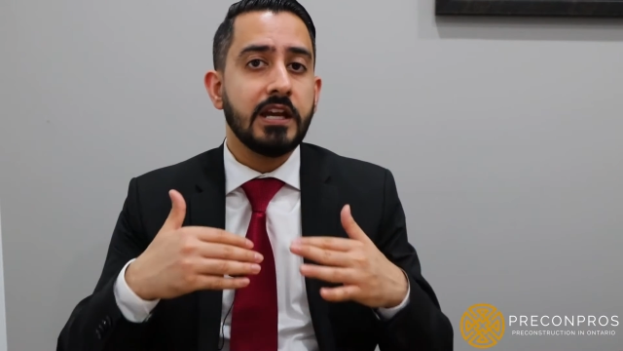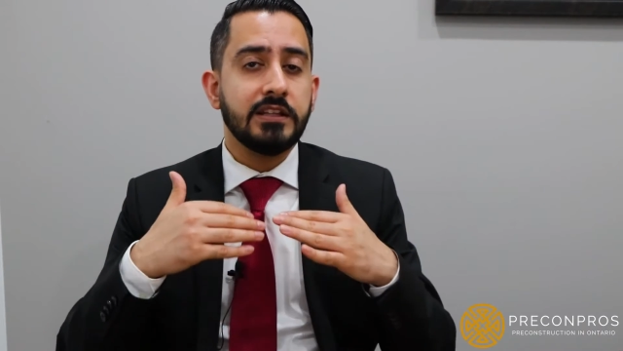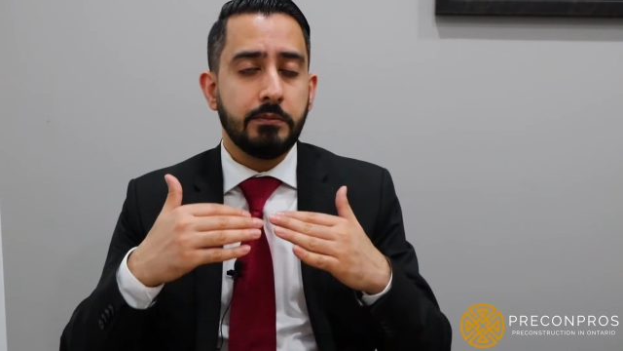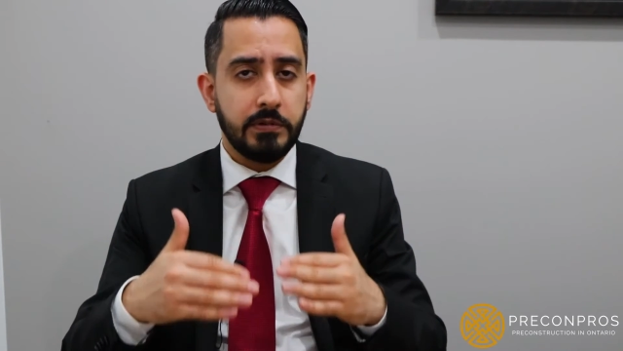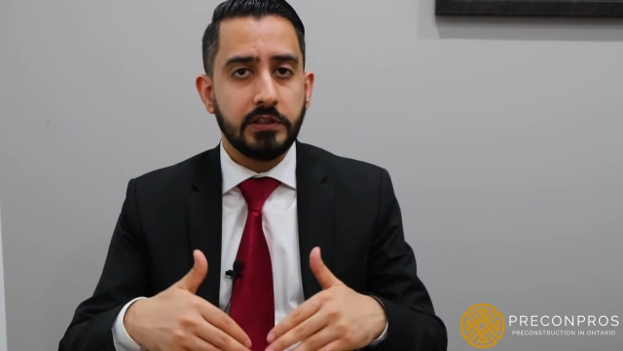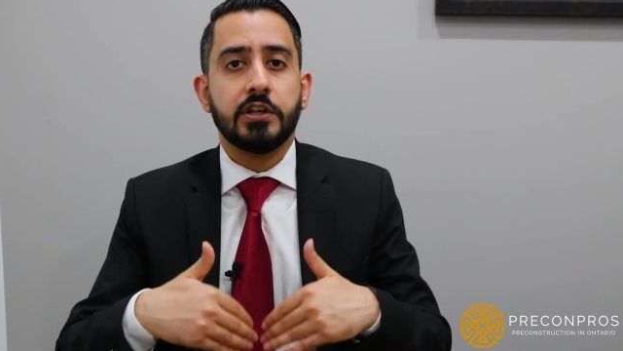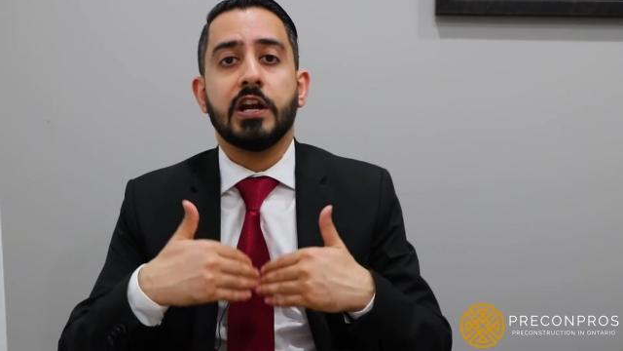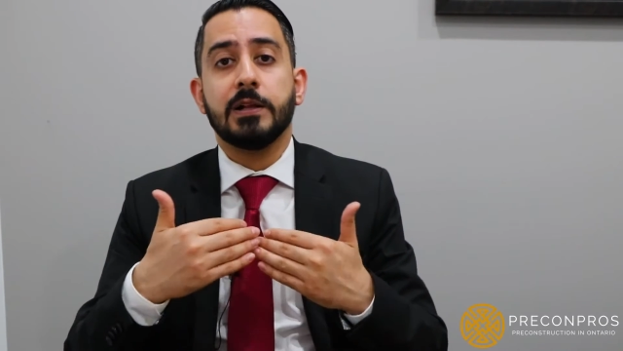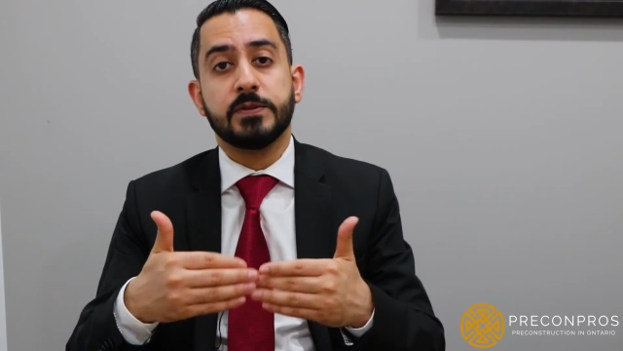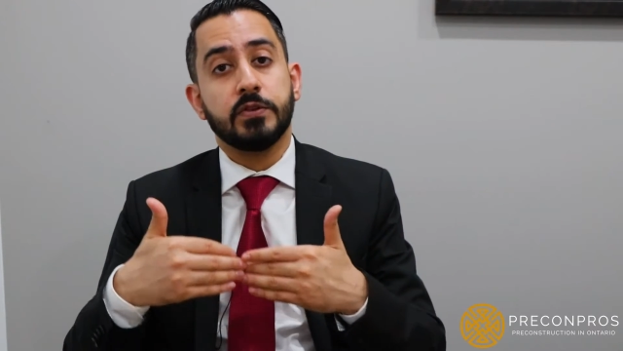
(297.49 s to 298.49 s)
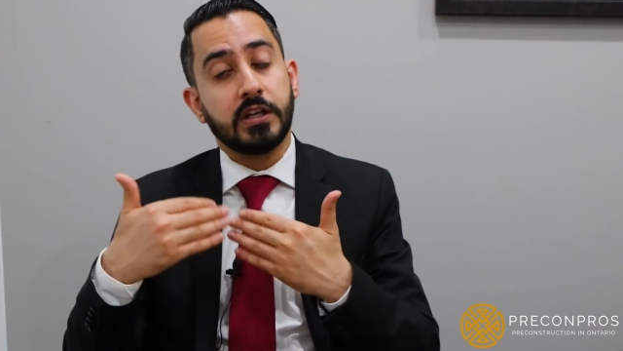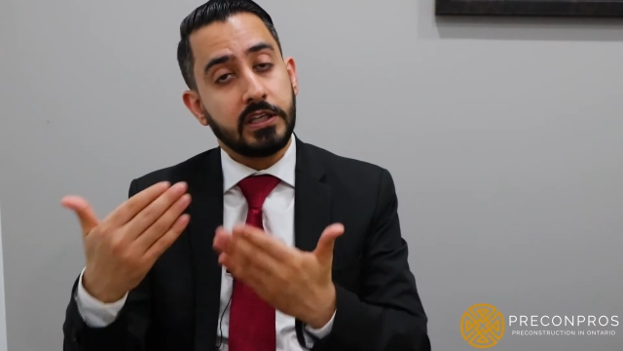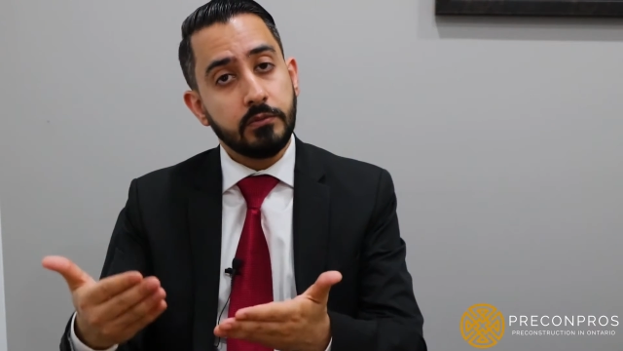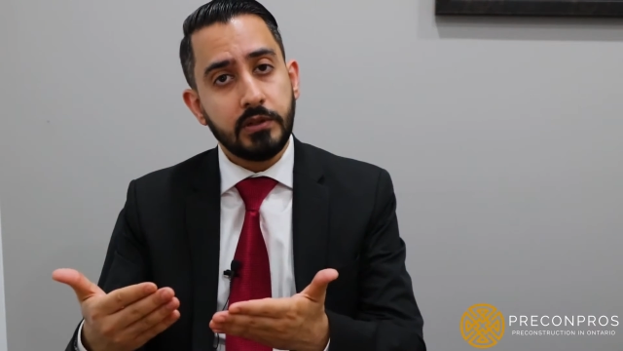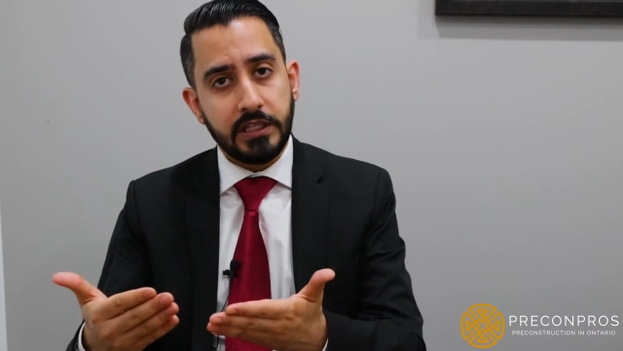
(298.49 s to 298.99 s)
and the builder helps to
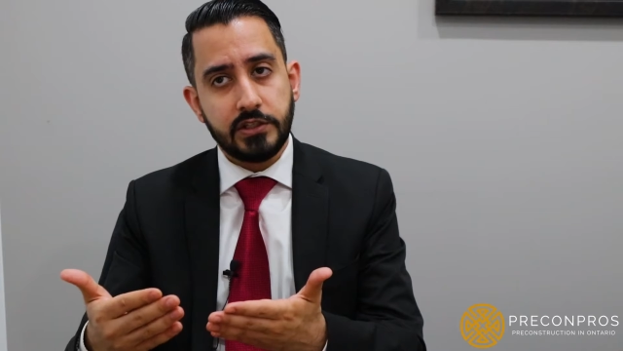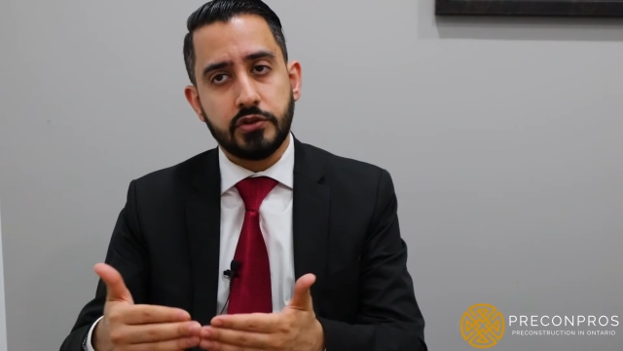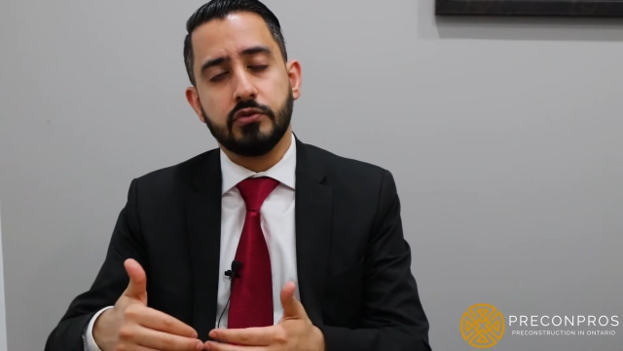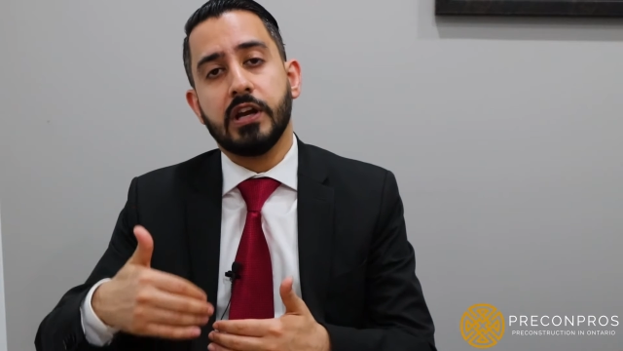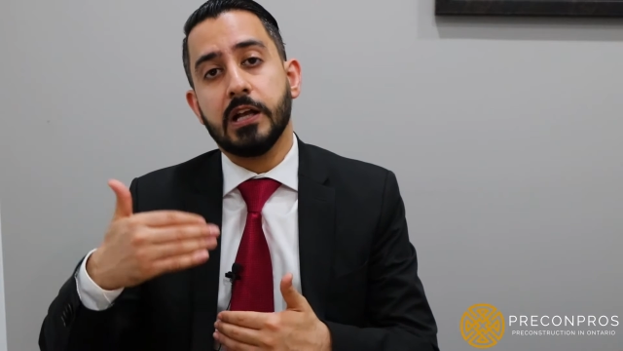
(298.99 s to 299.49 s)
accumulate you,